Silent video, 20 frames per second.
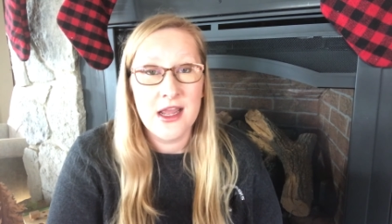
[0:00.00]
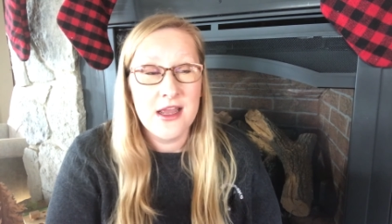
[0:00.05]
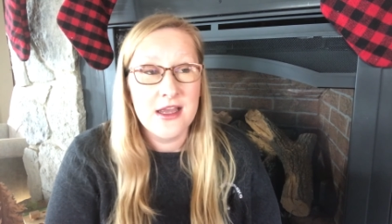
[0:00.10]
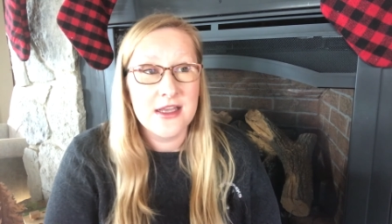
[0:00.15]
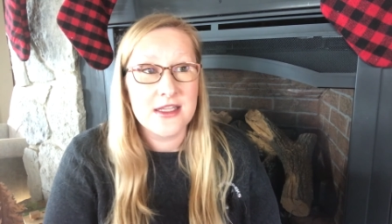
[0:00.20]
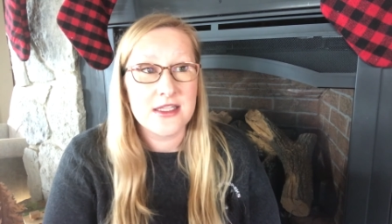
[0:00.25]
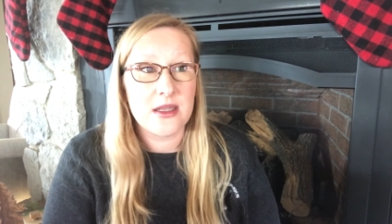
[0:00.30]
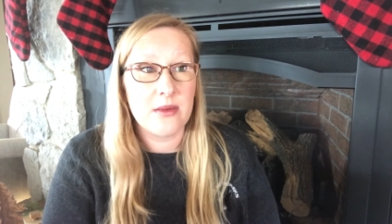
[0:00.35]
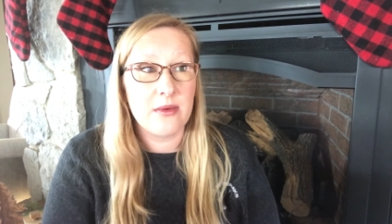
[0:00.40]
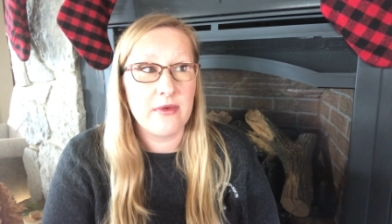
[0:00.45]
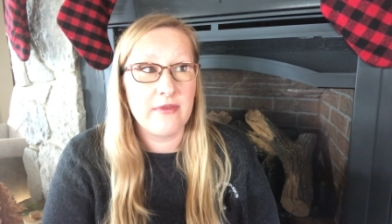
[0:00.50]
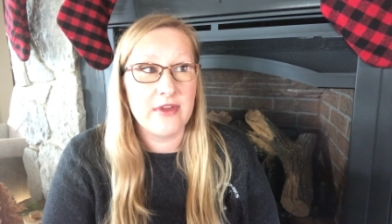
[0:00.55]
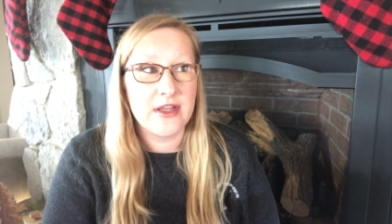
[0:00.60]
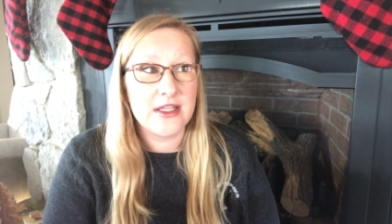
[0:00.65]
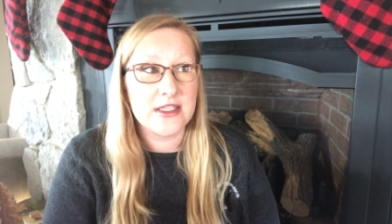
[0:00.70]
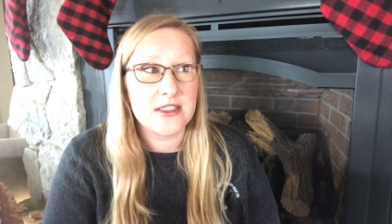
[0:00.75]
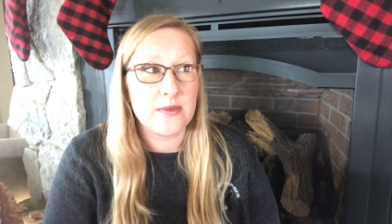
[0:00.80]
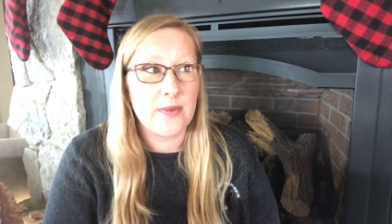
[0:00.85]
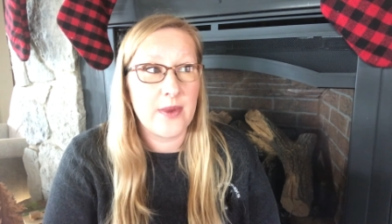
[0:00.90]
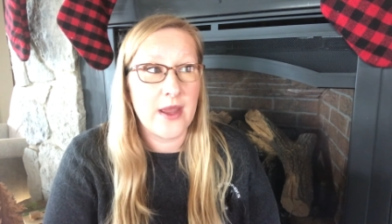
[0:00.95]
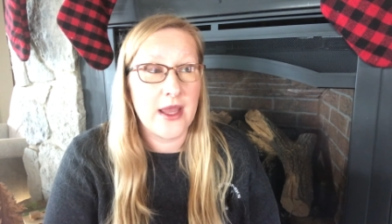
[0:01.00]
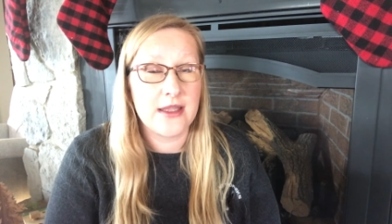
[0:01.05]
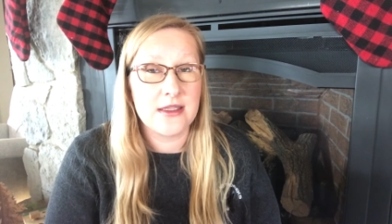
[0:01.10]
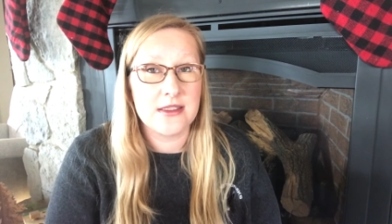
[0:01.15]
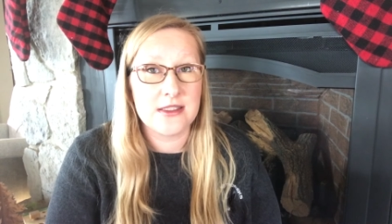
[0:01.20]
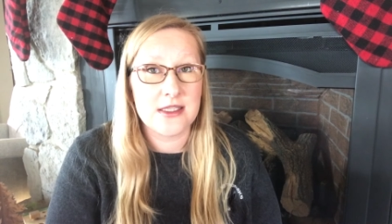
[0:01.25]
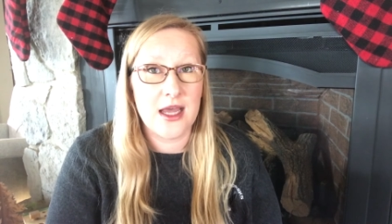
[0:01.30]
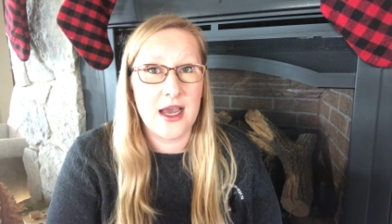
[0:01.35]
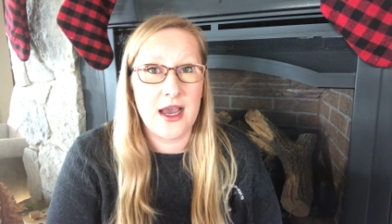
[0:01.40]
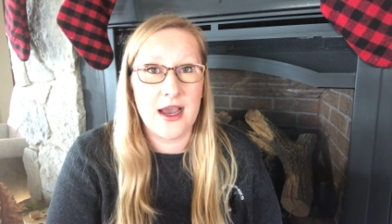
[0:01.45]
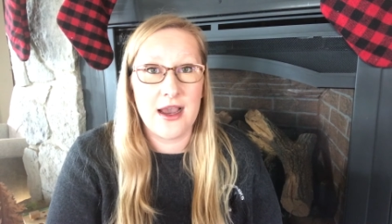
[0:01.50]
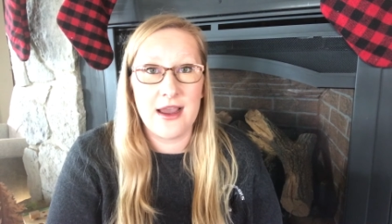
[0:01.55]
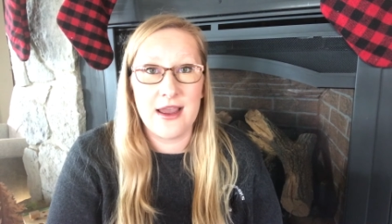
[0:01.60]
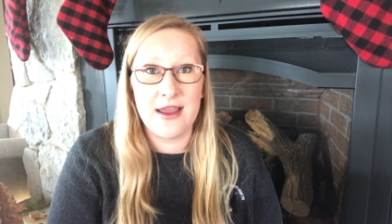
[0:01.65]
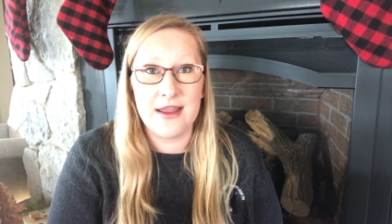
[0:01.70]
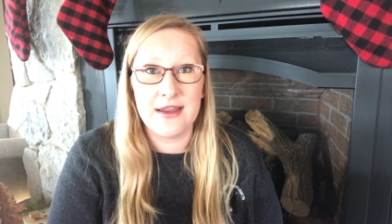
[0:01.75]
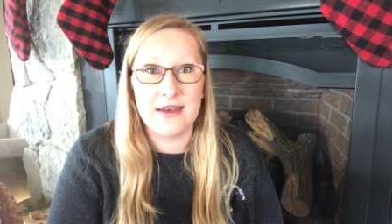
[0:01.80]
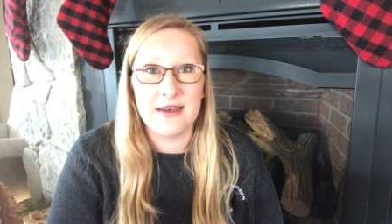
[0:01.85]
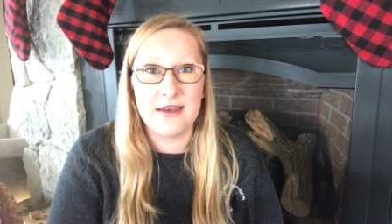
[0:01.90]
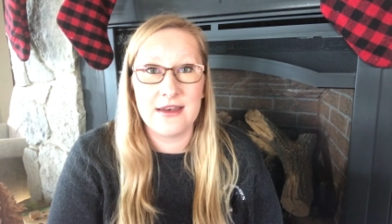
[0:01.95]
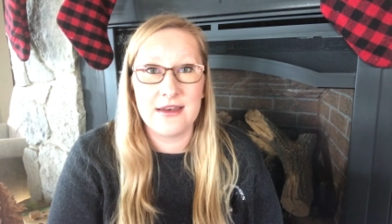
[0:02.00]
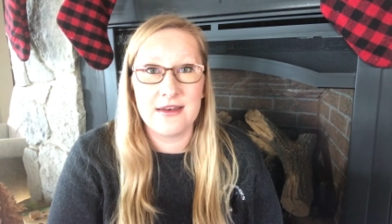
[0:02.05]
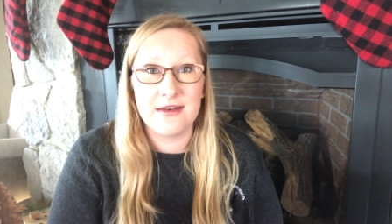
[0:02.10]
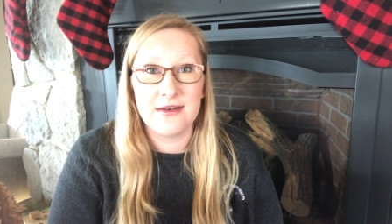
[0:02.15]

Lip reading: some of it depends on,